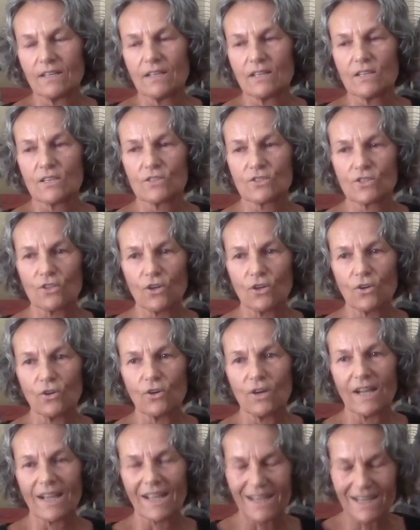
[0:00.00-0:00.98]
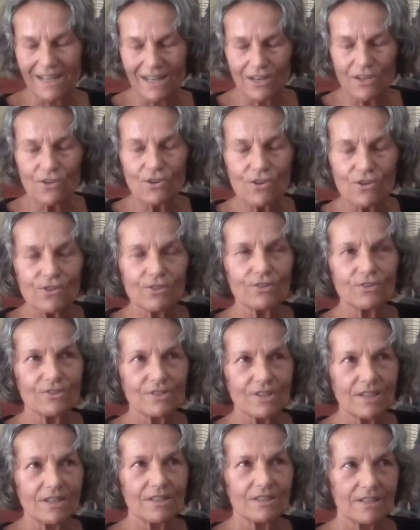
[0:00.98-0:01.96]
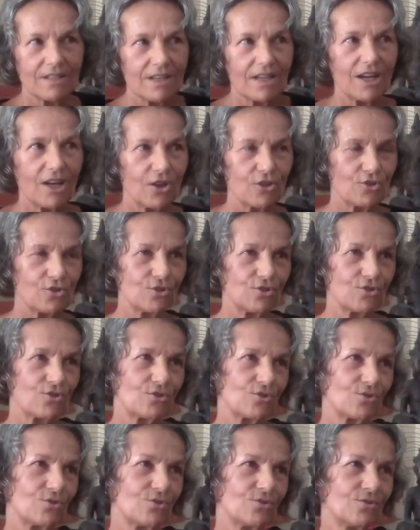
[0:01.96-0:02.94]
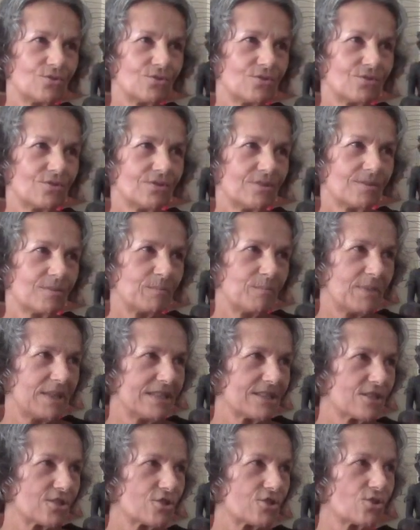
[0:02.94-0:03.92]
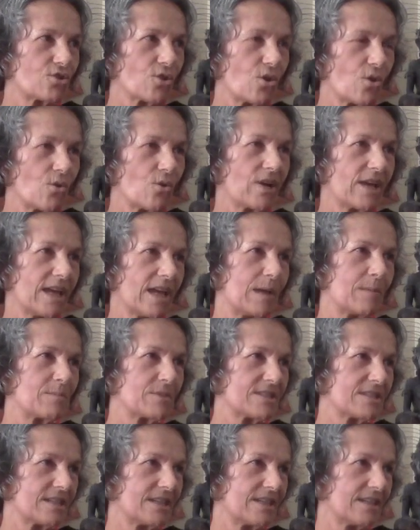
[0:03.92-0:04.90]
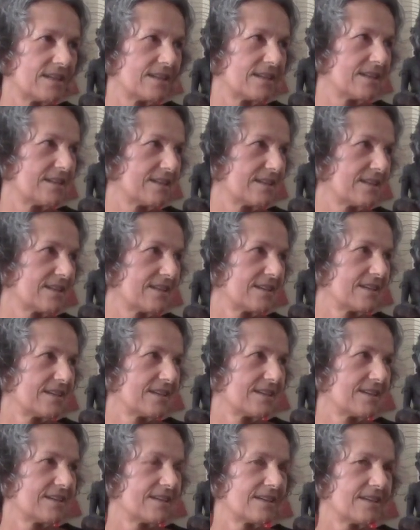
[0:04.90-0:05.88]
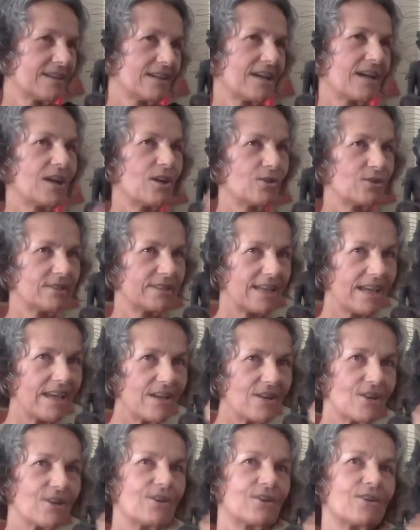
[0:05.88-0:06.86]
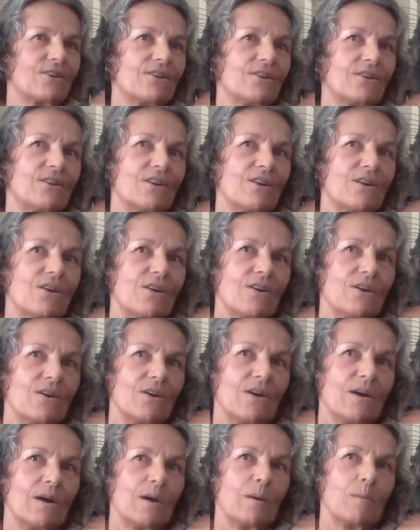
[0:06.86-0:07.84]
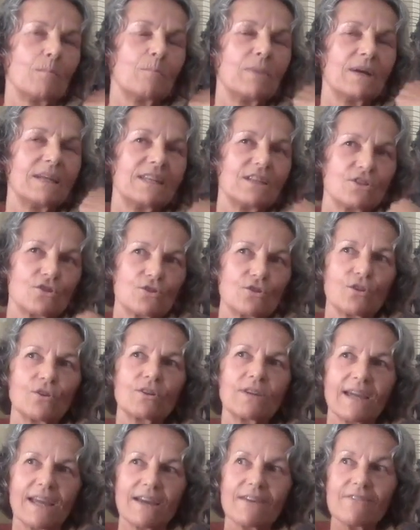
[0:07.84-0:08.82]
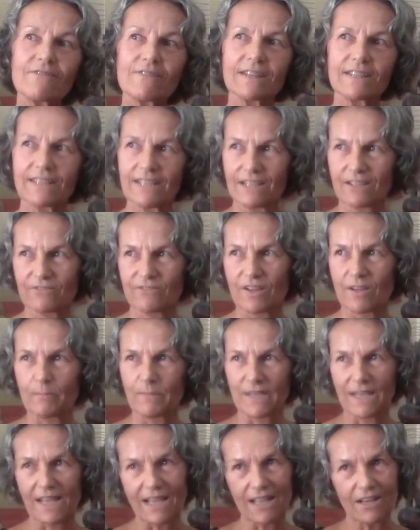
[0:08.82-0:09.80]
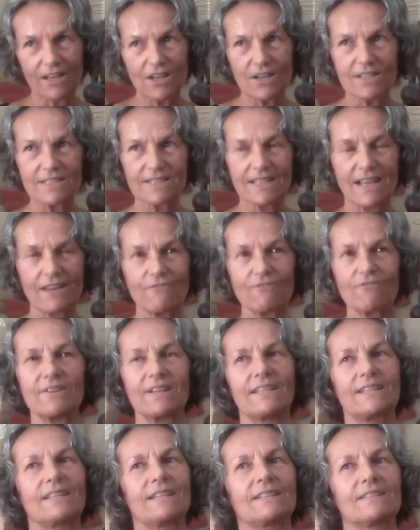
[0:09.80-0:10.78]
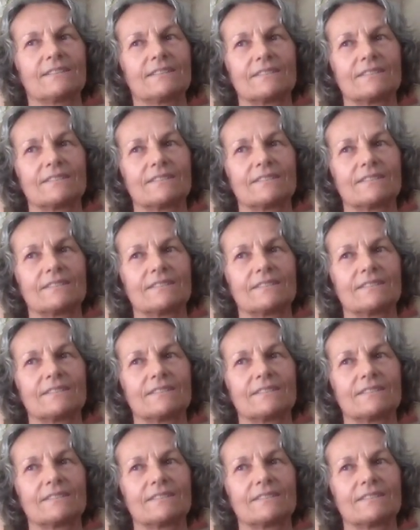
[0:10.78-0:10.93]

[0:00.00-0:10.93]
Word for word: so I learned how to do be so empty out there. But it took everything from me. I lost everything.